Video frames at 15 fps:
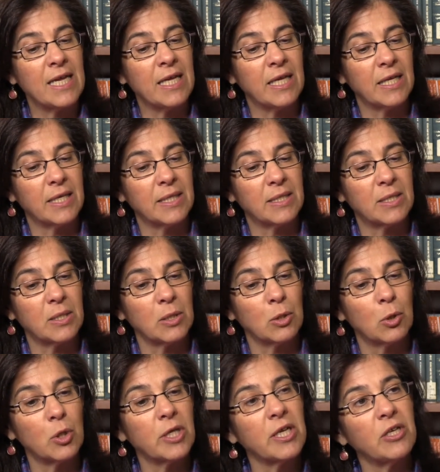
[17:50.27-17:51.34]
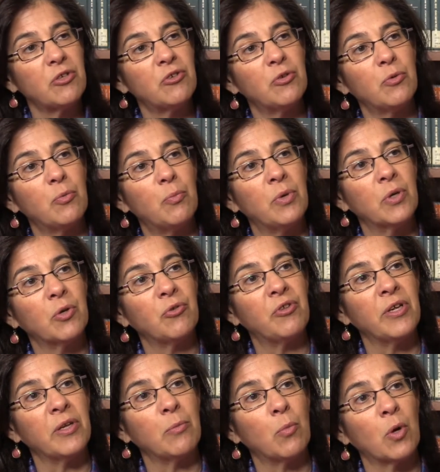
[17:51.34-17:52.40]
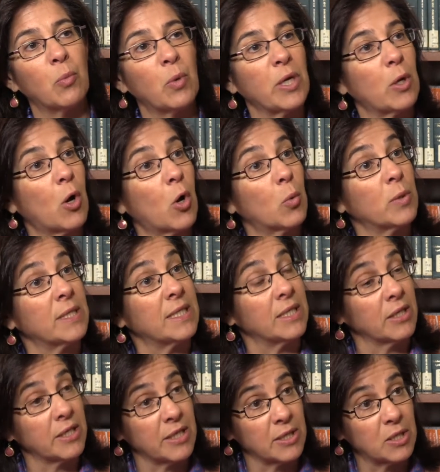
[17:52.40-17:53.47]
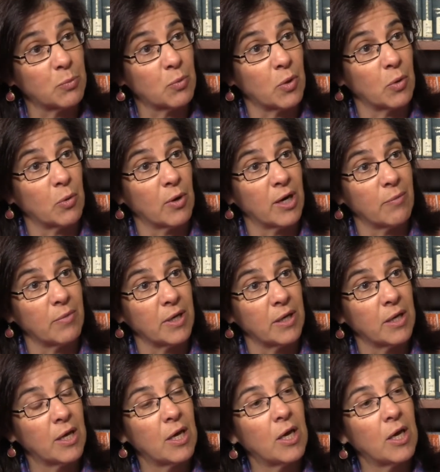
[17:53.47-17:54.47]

is looking to build in what we call resilience programming,